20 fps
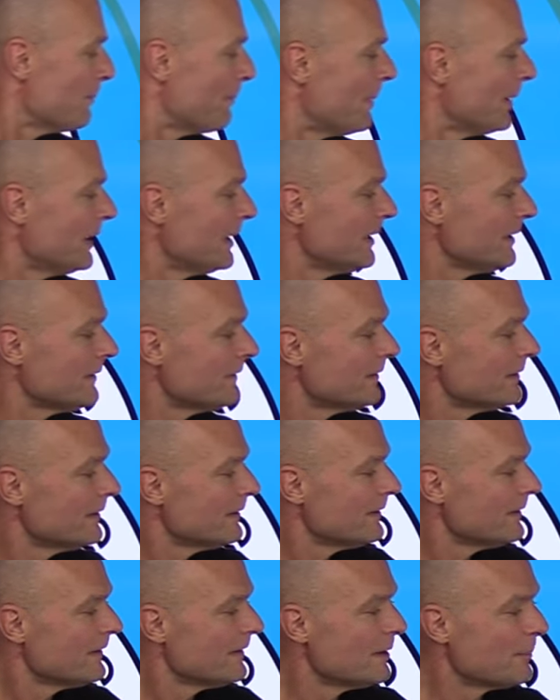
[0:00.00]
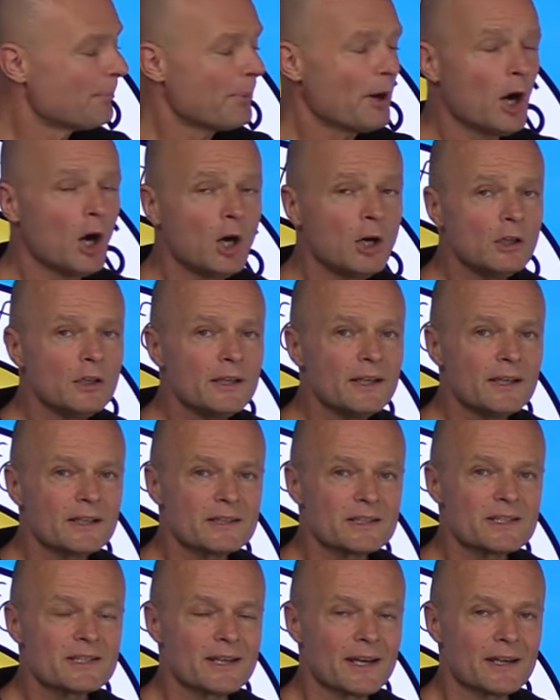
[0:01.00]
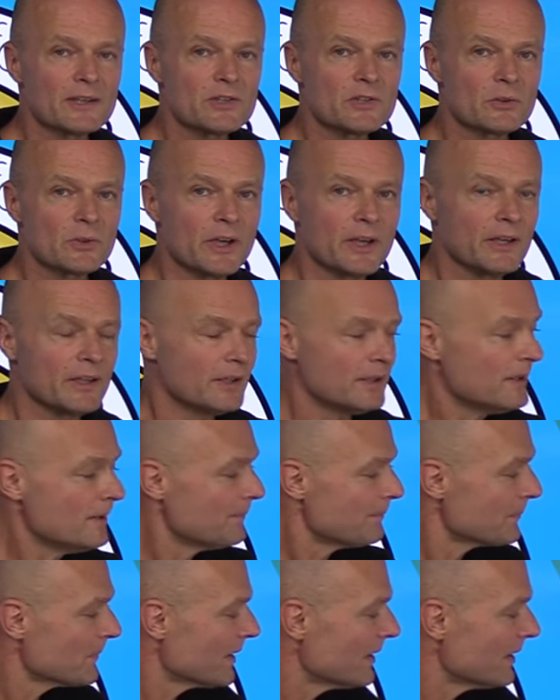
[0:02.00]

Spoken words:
But the polyunsaturated,